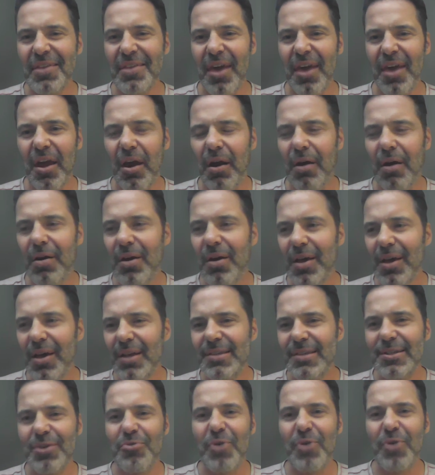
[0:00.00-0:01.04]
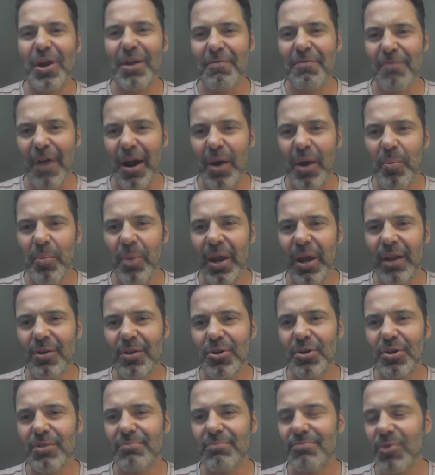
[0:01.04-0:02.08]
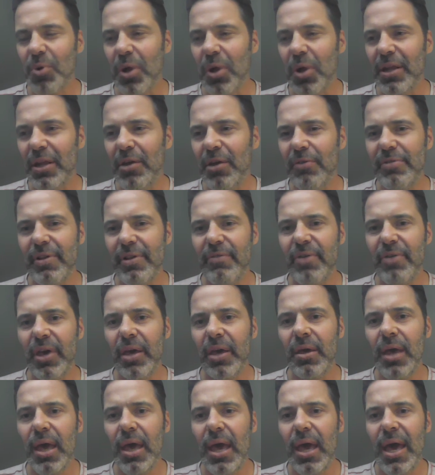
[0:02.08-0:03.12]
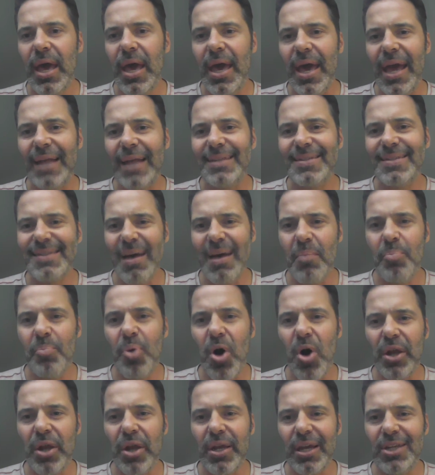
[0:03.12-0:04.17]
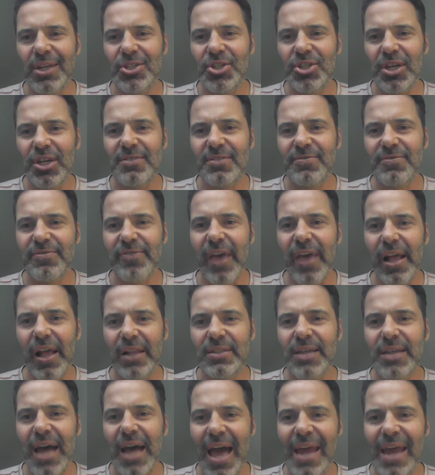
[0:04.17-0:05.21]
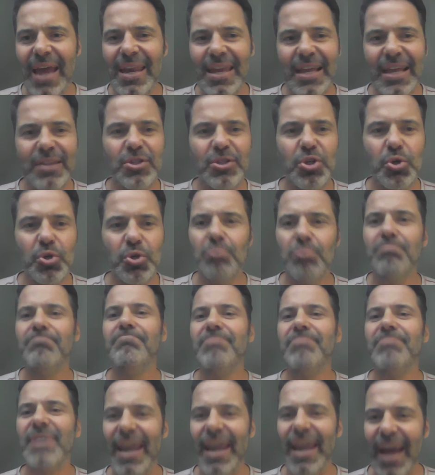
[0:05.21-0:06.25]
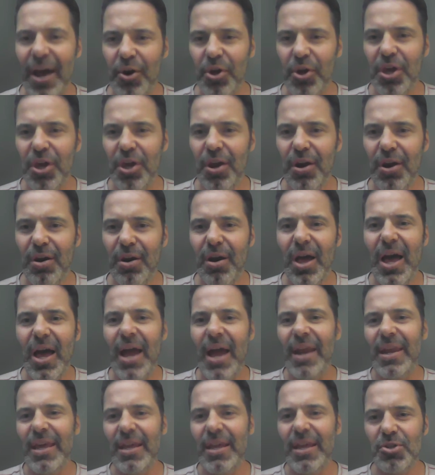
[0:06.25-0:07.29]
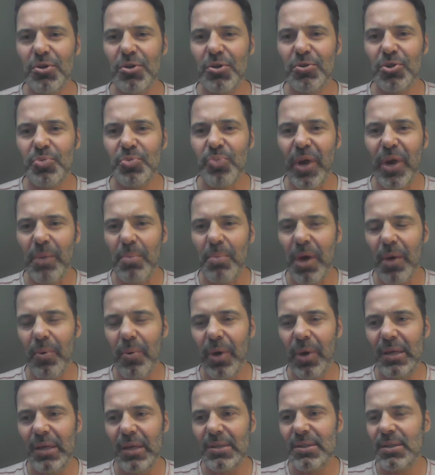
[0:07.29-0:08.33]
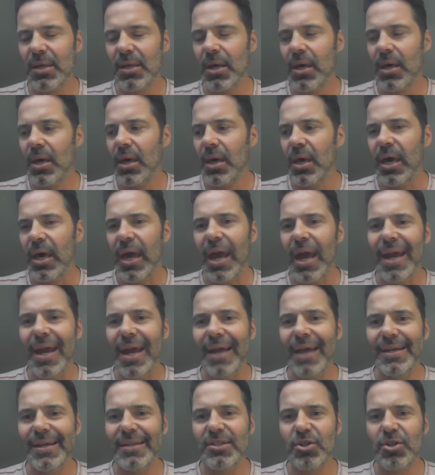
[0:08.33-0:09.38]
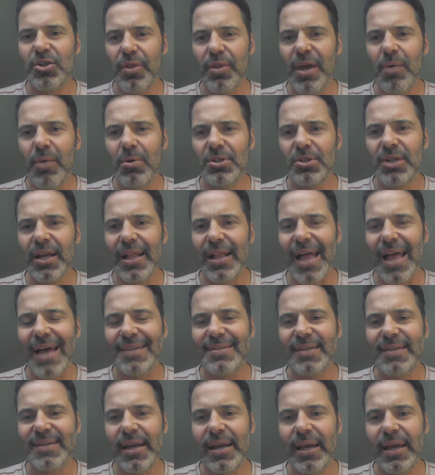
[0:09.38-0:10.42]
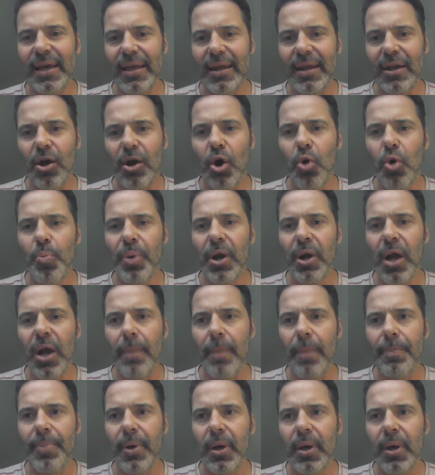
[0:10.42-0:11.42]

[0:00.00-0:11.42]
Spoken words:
there. Great environment, good quality of living. At some point, it just felt I need to get out of here. I need to spread my wings. And I did so. That was a glass ceiling, and it opened up